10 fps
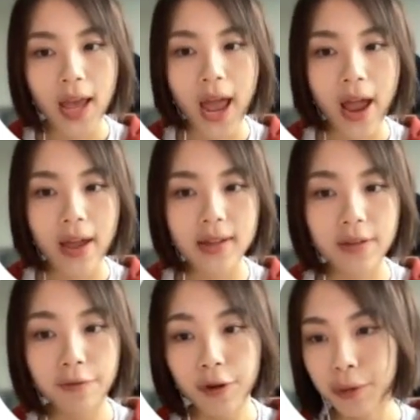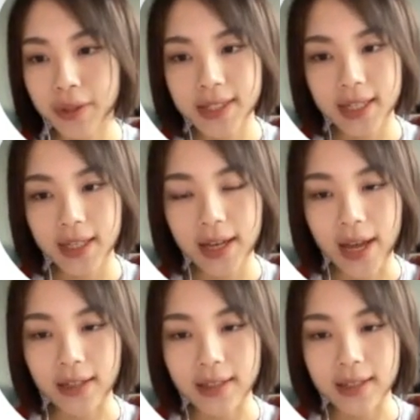and the frequency.
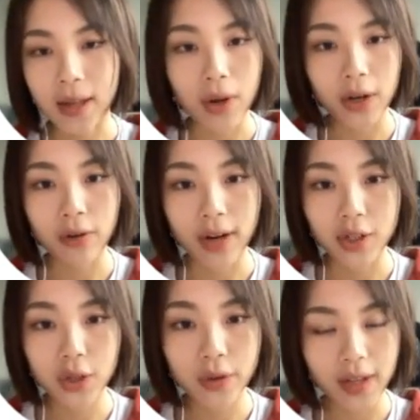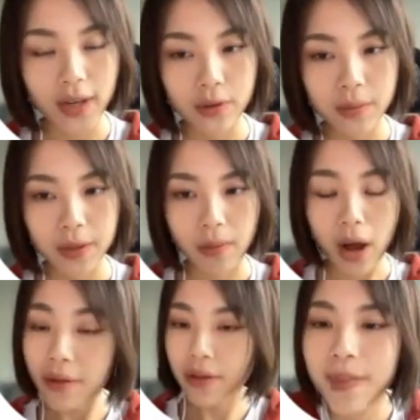At least I want to create 2 videos per
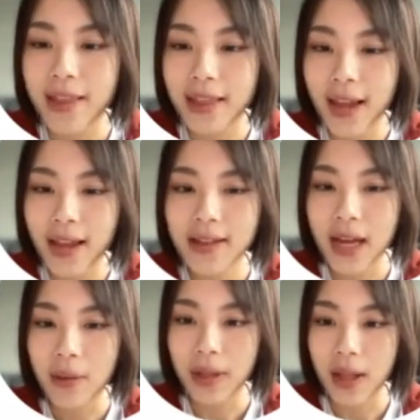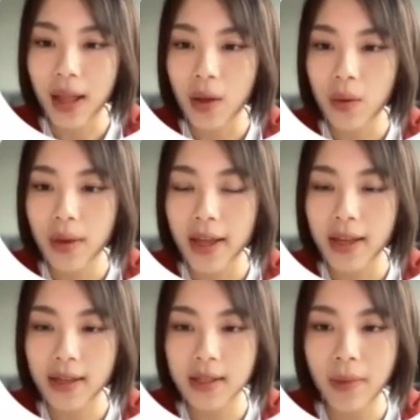month. And then down below
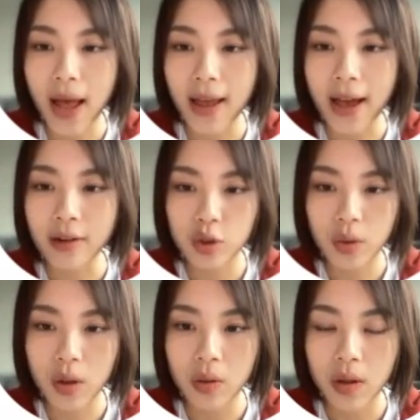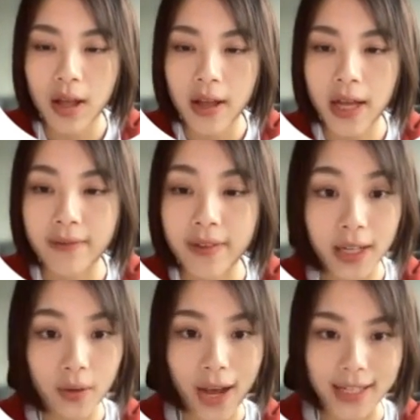is my actual
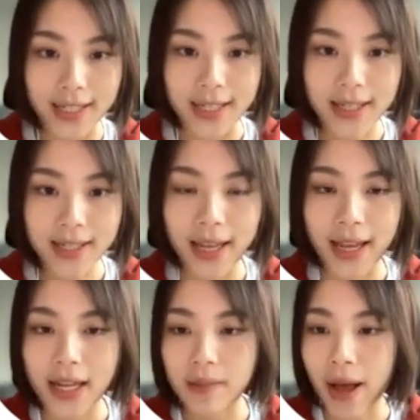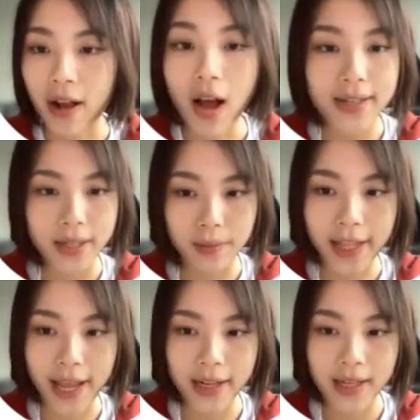video ideas and my content
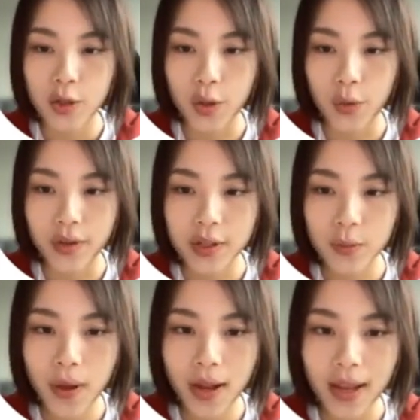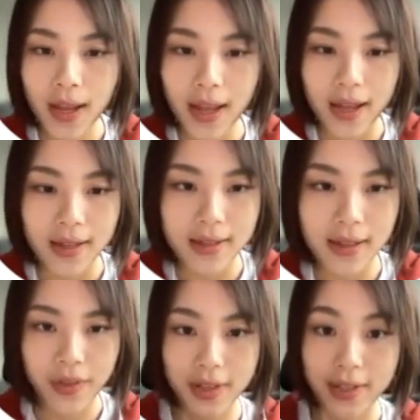plan. So this one is this